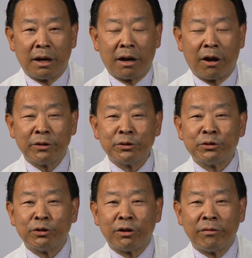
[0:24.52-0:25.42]
I also
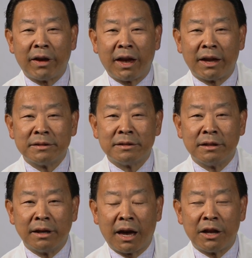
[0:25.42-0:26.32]
serve as
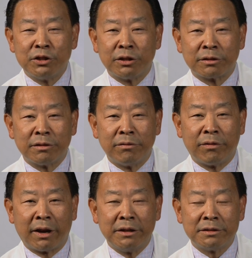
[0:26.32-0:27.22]
the adjunct
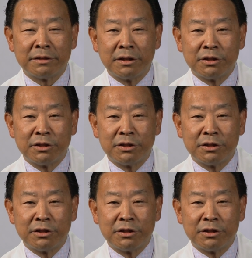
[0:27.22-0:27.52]
vice